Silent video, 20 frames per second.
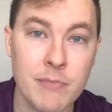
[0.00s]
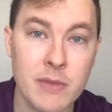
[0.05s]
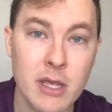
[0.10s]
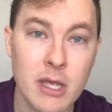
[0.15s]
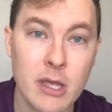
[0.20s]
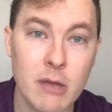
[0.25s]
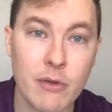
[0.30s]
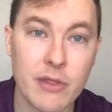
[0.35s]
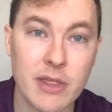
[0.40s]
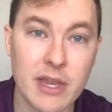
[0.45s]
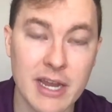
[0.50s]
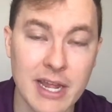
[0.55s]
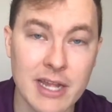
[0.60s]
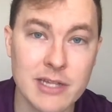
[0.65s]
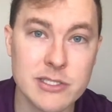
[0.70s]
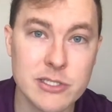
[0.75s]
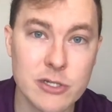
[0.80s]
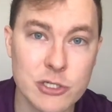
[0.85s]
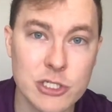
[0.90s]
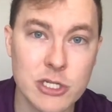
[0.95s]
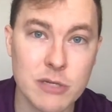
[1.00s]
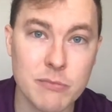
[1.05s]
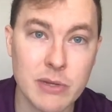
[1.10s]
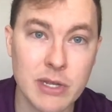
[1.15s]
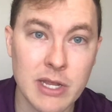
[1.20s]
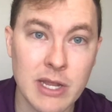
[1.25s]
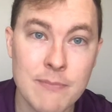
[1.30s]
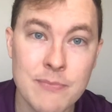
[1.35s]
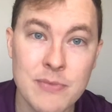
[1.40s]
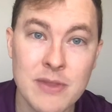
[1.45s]
Well, that answer should
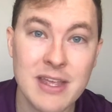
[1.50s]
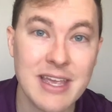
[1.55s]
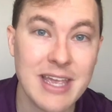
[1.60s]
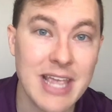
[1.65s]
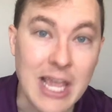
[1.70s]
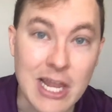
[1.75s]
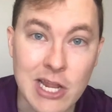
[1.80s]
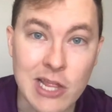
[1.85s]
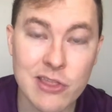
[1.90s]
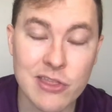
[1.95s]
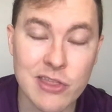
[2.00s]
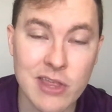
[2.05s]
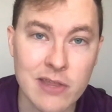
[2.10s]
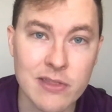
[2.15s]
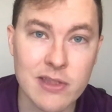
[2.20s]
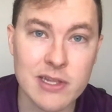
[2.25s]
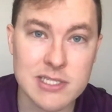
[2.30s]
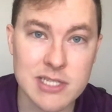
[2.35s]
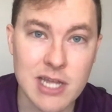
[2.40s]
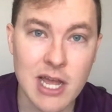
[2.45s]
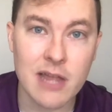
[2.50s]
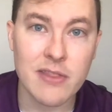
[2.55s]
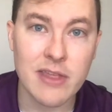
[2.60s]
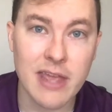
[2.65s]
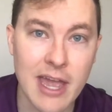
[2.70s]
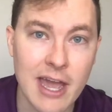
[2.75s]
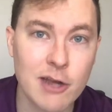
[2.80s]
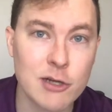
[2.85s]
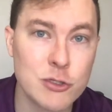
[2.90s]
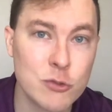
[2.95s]
be anything that's not the
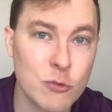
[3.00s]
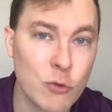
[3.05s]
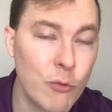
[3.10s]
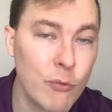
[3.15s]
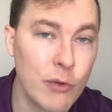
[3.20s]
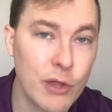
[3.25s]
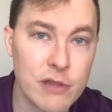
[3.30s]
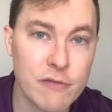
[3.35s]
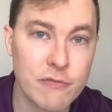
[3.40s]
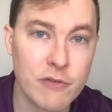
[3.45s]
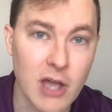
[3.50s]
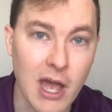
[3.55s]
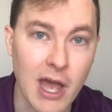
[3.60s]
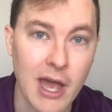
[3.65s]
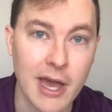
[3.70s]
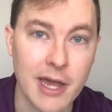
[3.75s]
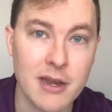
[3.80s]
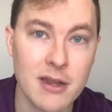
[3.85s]
actual will of God.